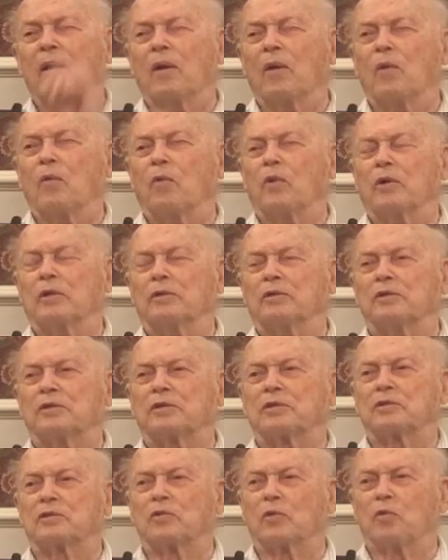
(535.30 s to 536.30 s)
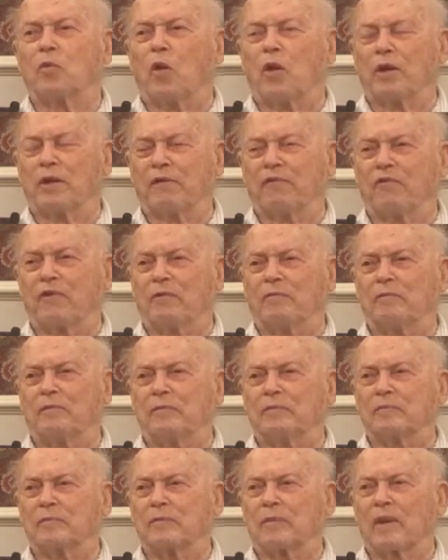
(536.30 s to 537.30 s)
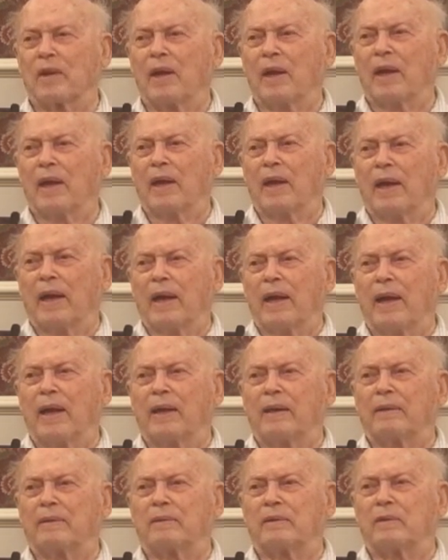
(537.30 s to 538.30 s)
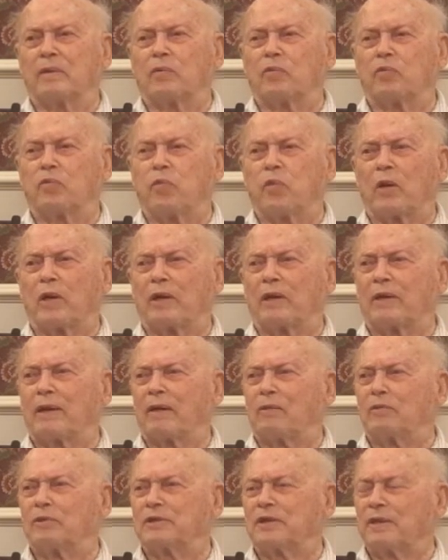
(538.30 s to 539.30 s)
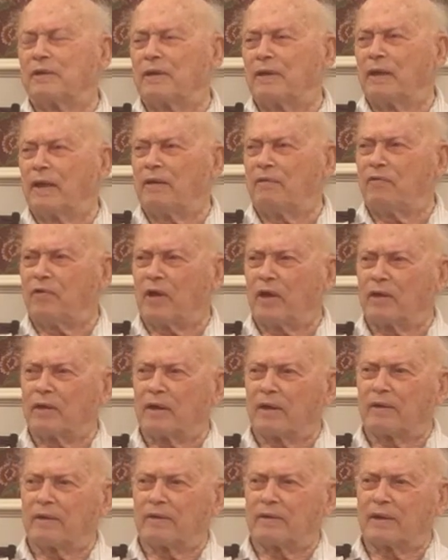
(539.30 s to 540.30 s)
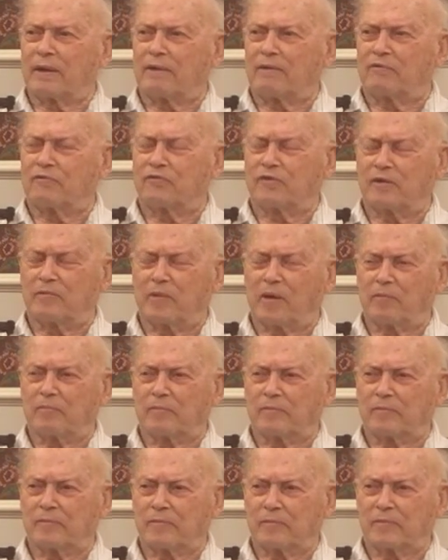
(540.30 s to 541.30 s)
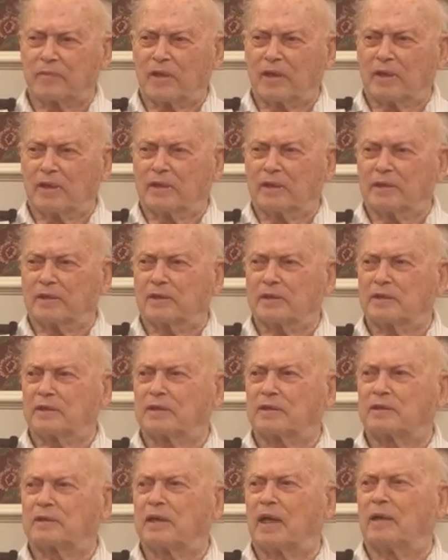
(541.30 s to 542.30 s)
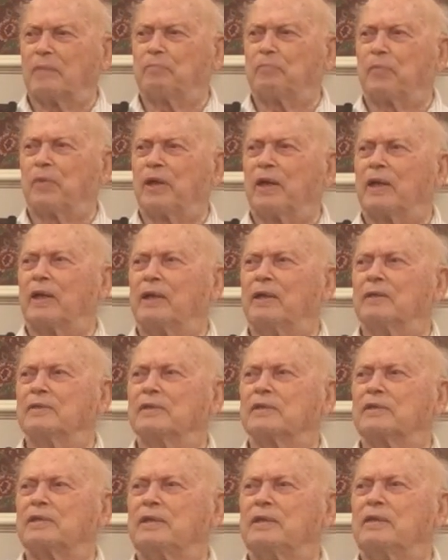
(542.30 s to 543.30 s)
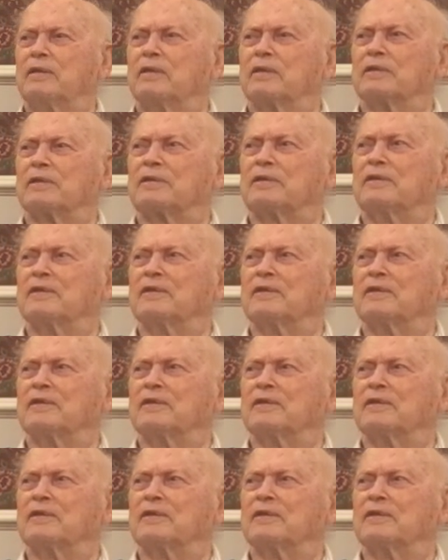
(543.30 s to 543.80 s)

was one of them. And when I was in the Navy, I got a letter from him. Stop by and see Austin